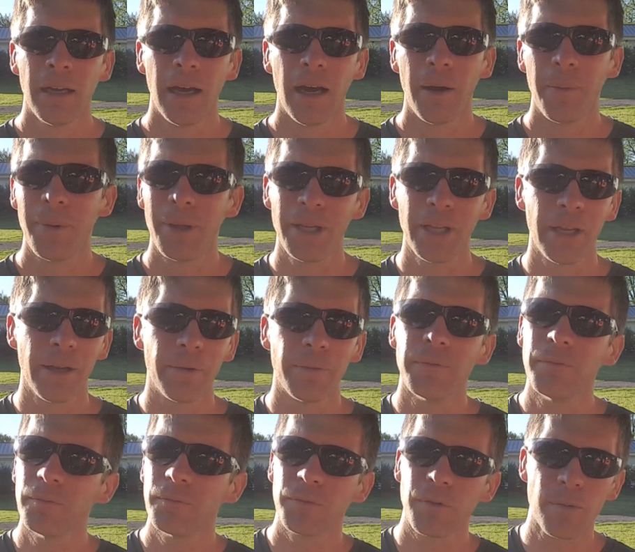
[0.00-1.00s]
Um, and
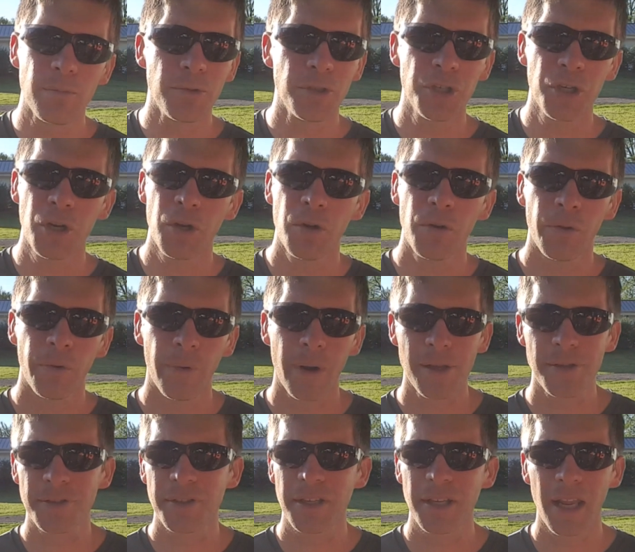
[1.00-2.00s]
then from June the
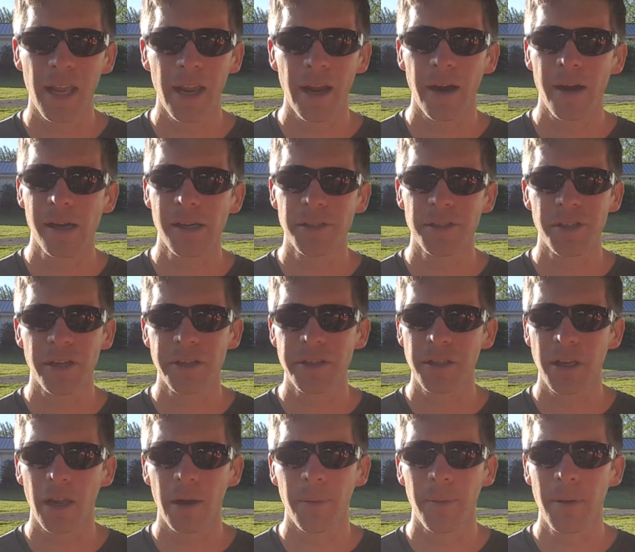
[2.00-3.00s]
rest of the year, it's
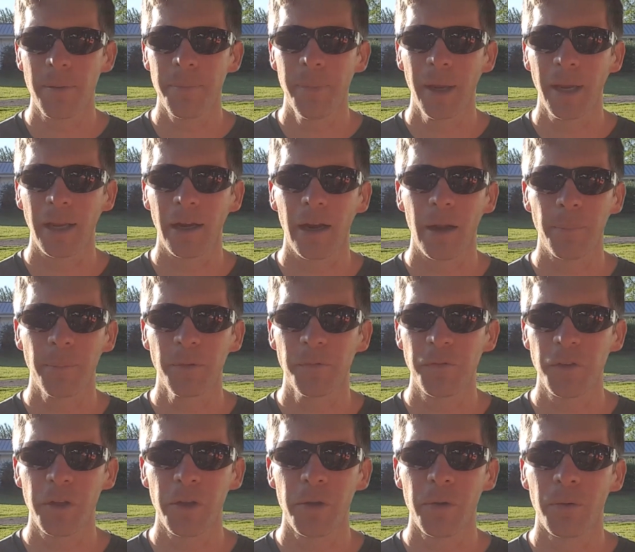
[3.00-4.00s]
just gonna be picking up
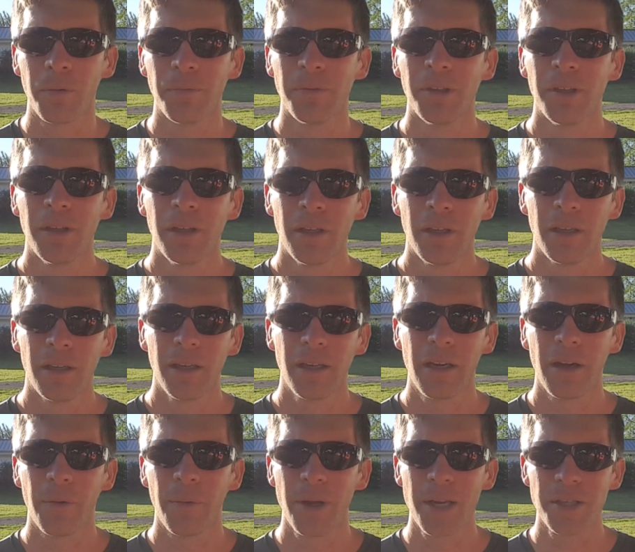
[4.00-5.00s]
a few,
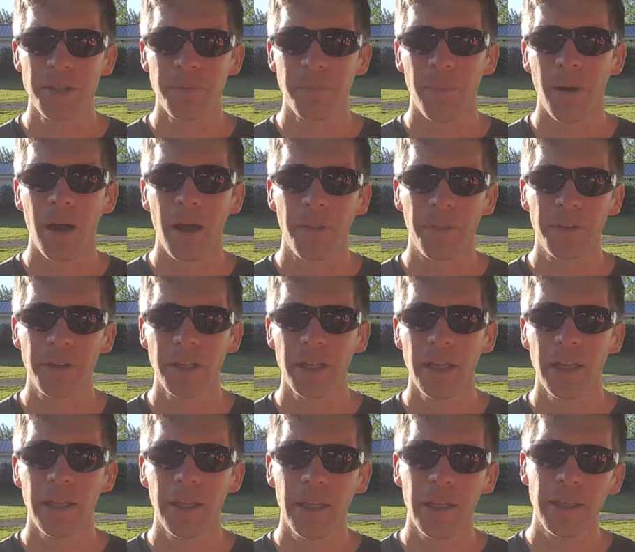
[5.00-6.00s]
you know, each month. It,
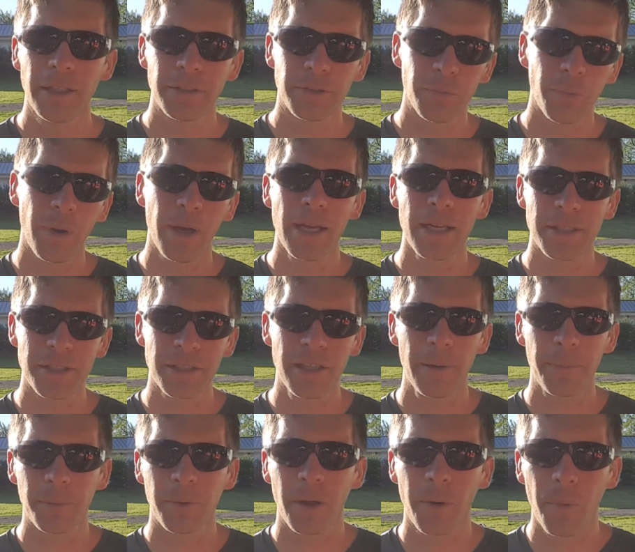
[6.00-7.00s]
it is the way it's
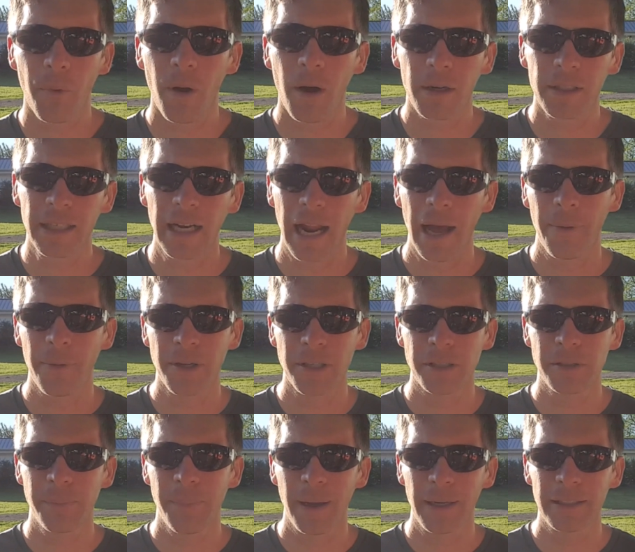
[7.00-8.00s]
typically worked, and I would
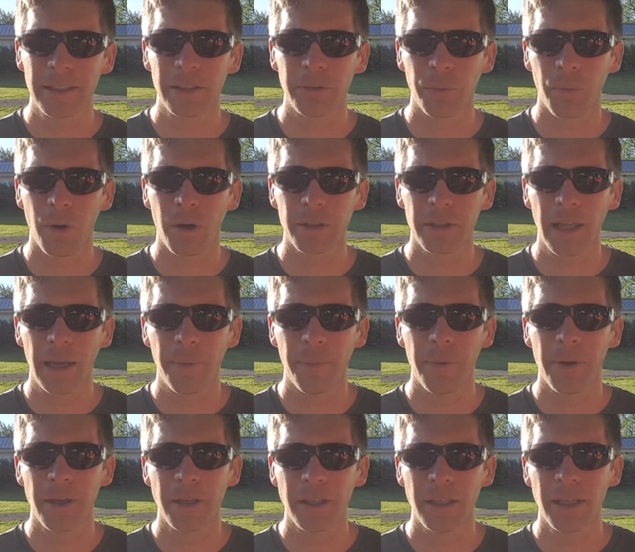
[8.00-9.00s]
expect it to work that
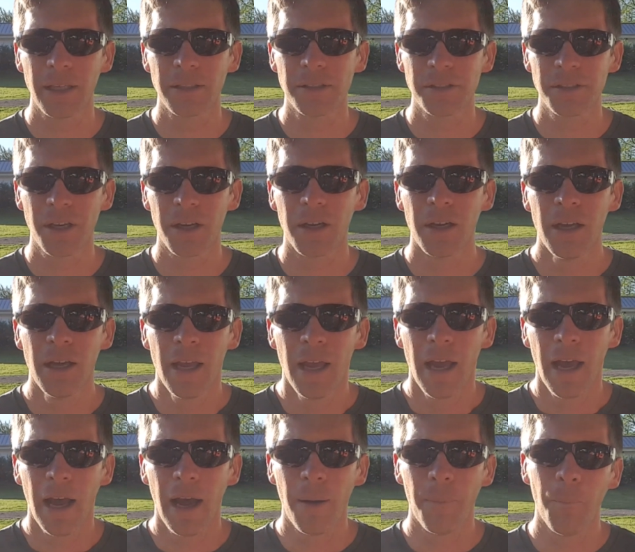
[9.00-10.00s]
way again. So
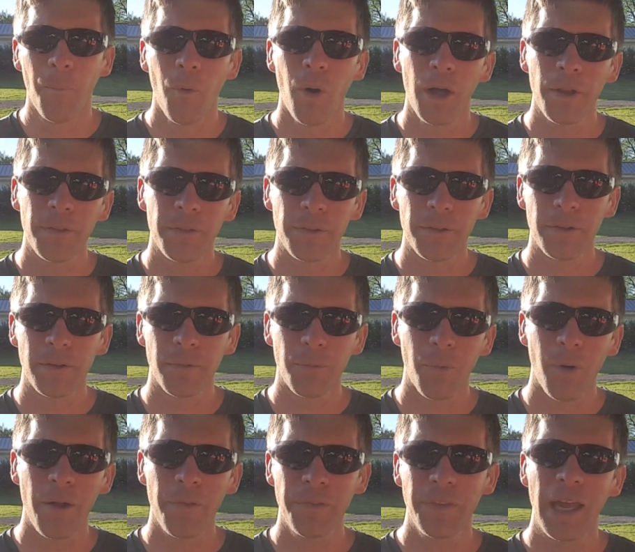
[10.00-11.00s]
um, what,
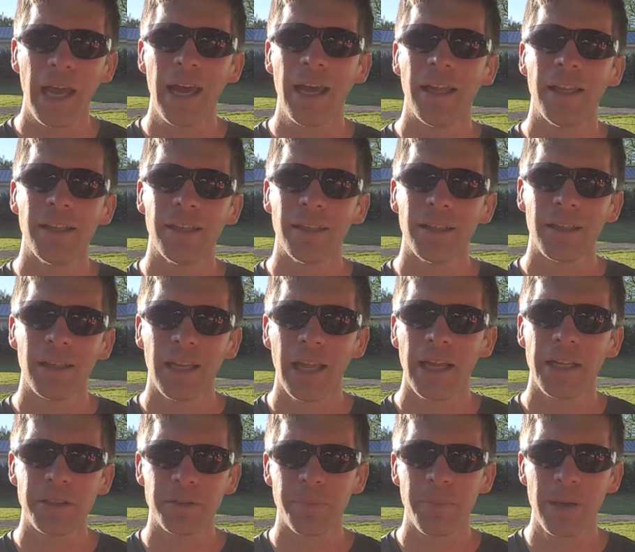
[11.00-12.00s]
what that
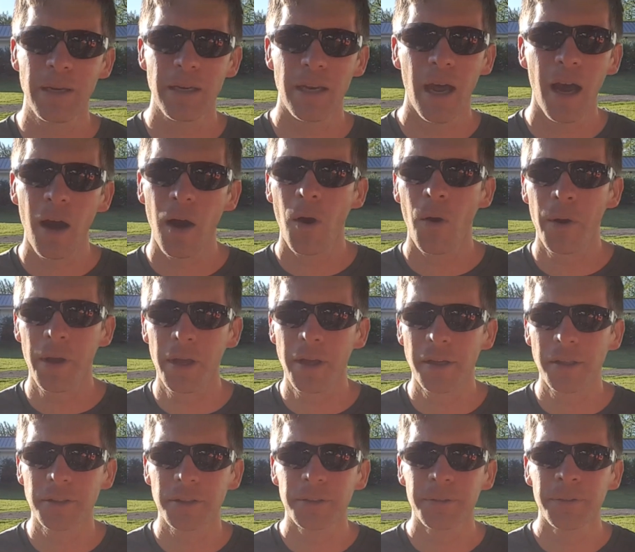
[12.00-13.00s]
lets me know
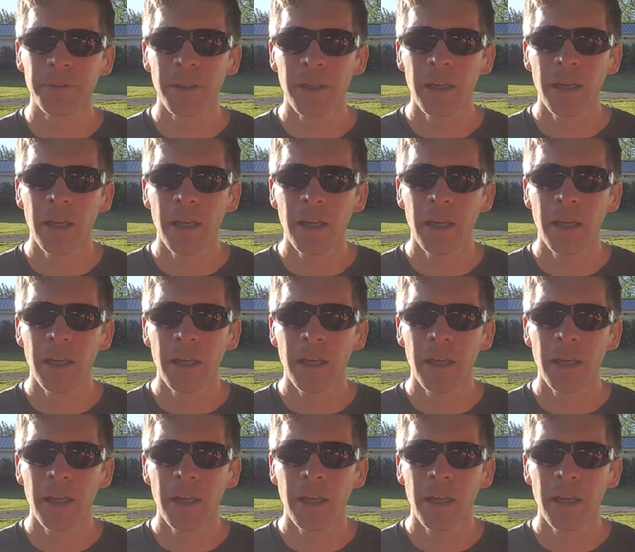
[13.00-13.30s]
is,